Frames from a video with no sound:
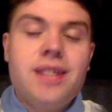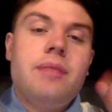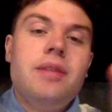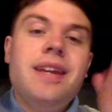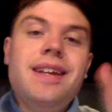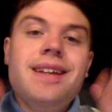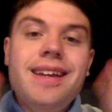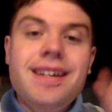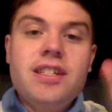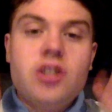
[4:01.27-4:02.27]
Ham need at
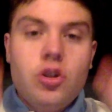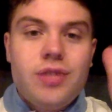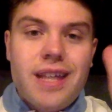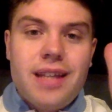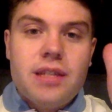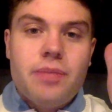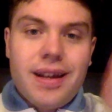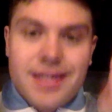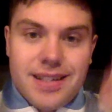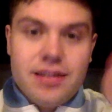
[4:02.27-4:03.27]
least two centre
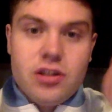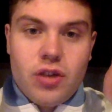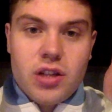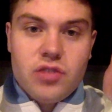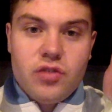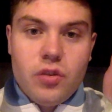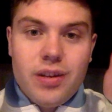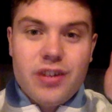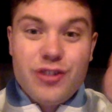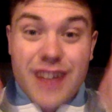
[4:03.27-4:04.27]
backs in this transfer
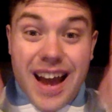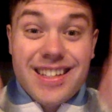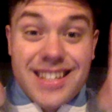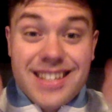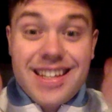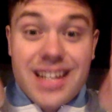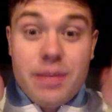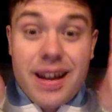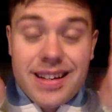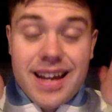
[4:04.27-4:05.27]
window to add to centre
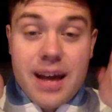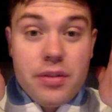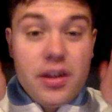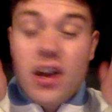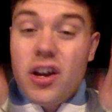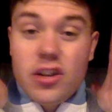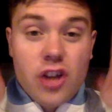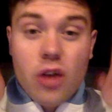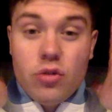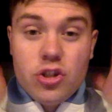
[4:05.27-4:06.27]
back depth.
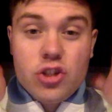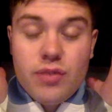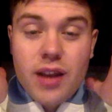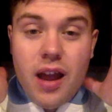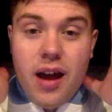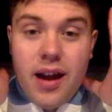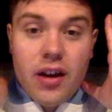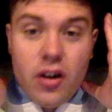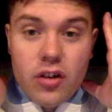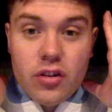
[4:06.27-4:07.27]
Don't just rely
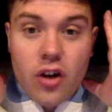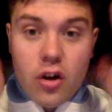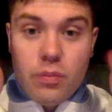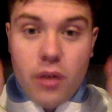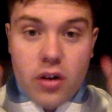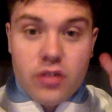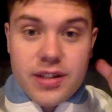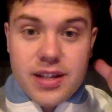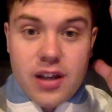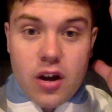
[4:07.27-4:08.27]
on Ogbonna
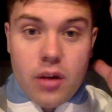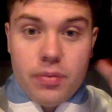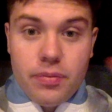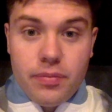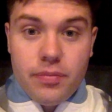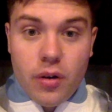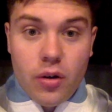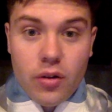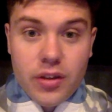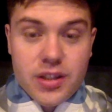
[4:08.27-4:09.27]
and Diop
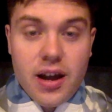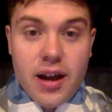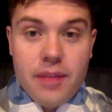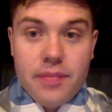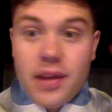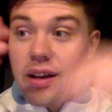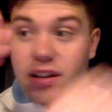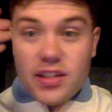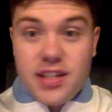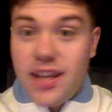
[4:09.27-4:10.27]
all the time,
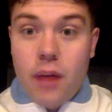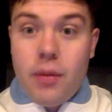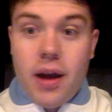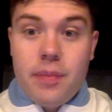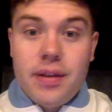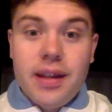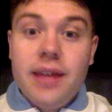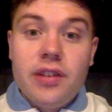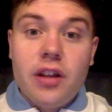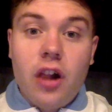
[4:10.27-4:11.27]
because Diop might be
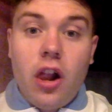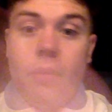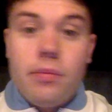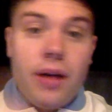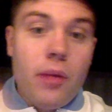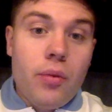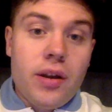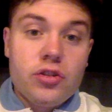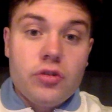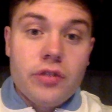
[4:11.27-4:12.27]
leaving the club and
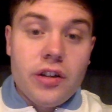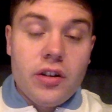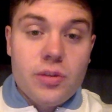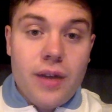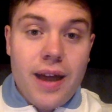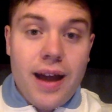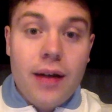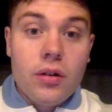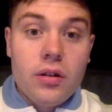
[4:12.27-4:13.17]
Balbuena's already on his way out.